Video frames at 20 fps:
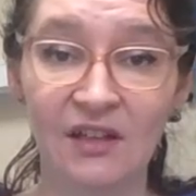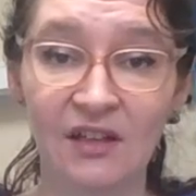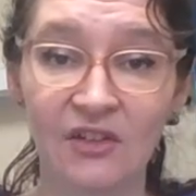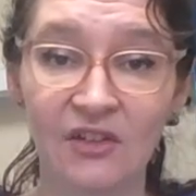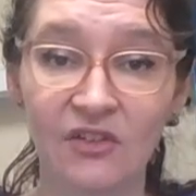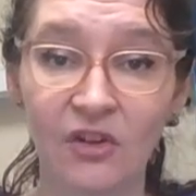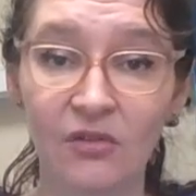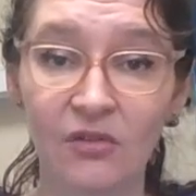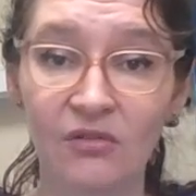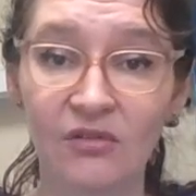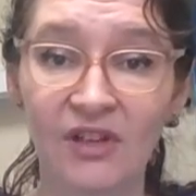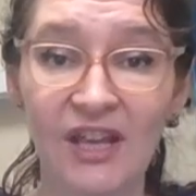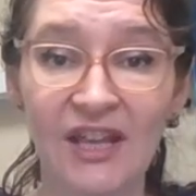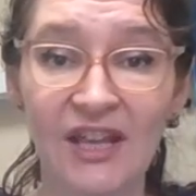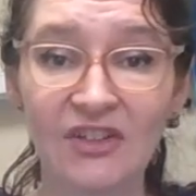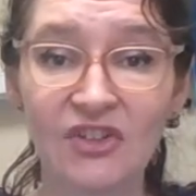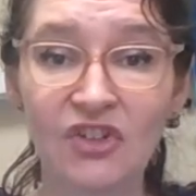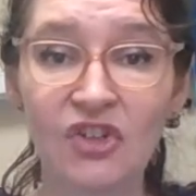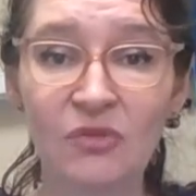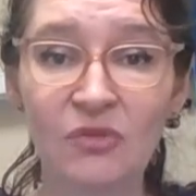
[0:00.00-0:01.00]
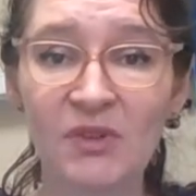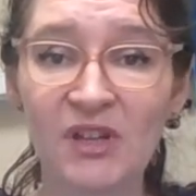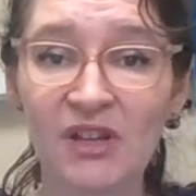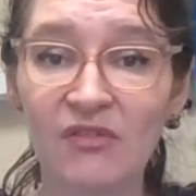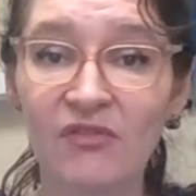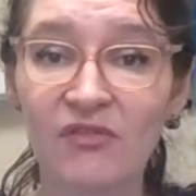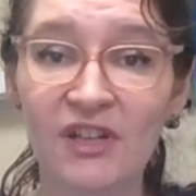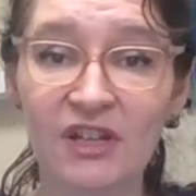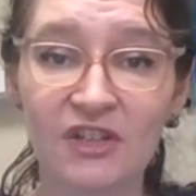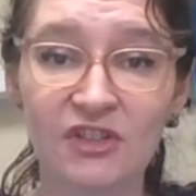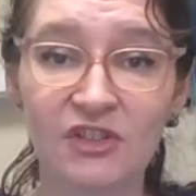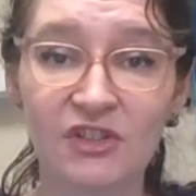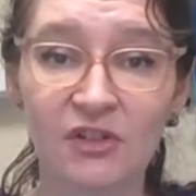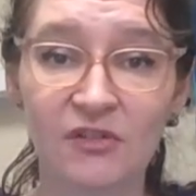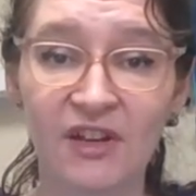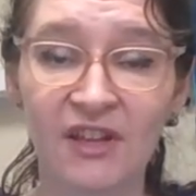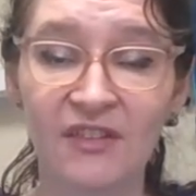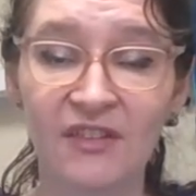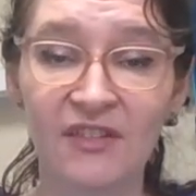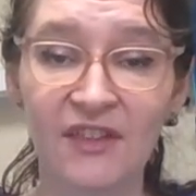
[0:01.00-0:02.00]
So it could be a
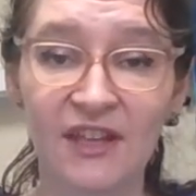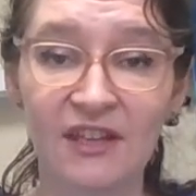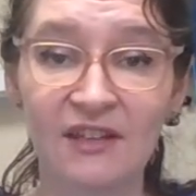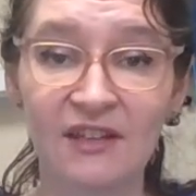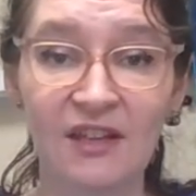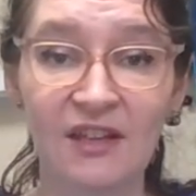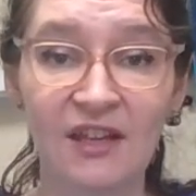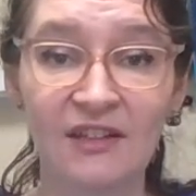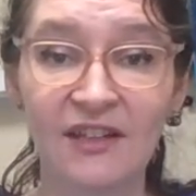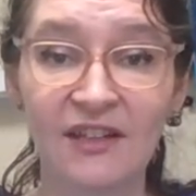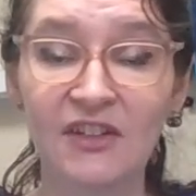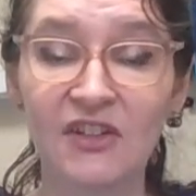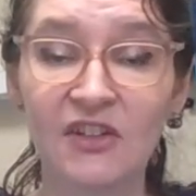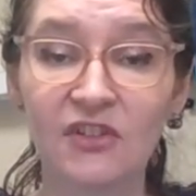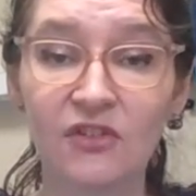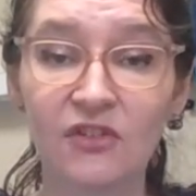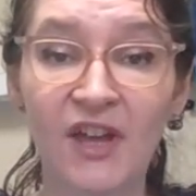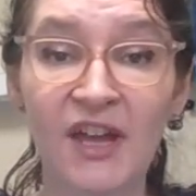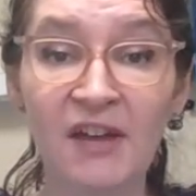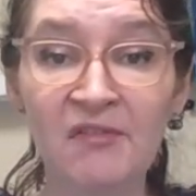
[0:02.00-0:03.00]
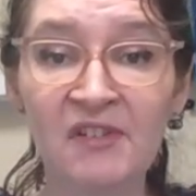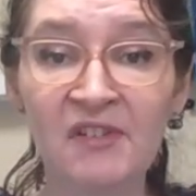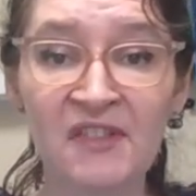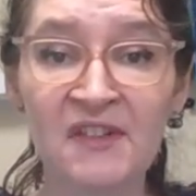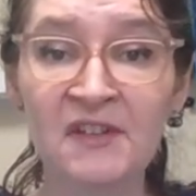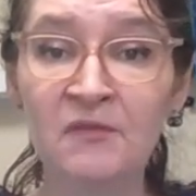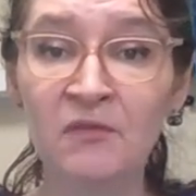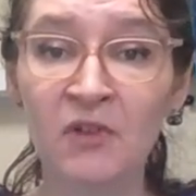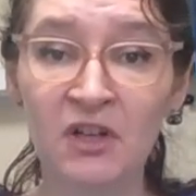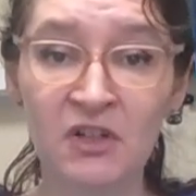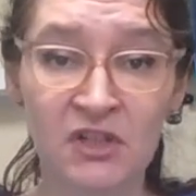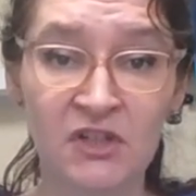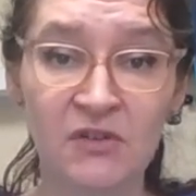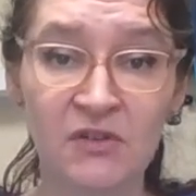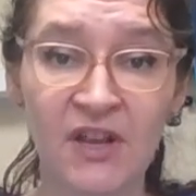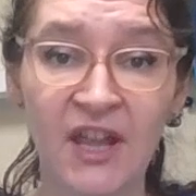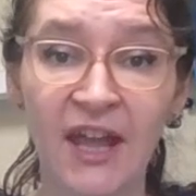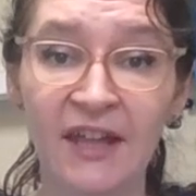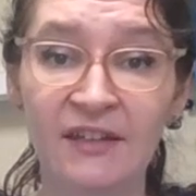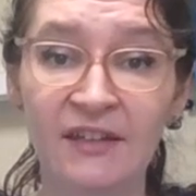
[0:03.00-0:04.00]
reassuring thing that you do everything what you
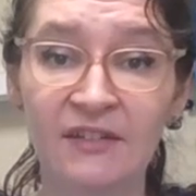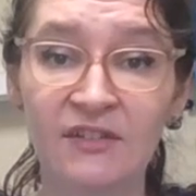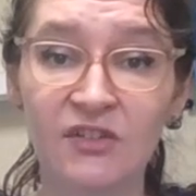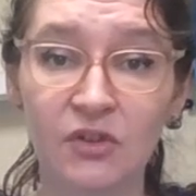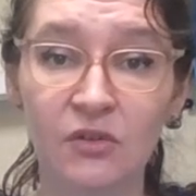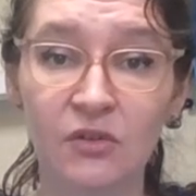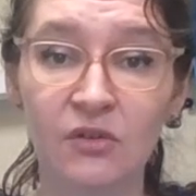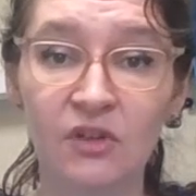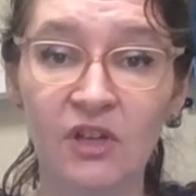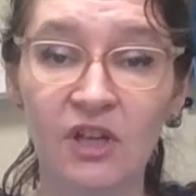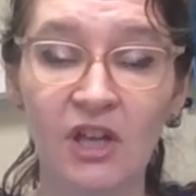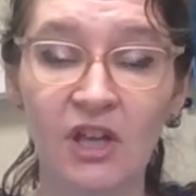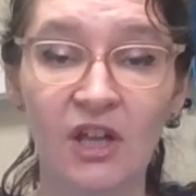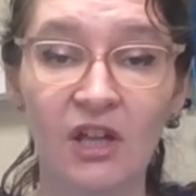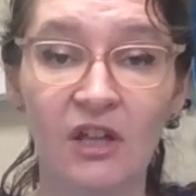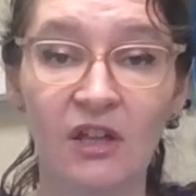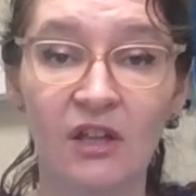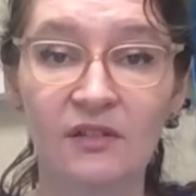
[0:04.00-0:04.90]
can do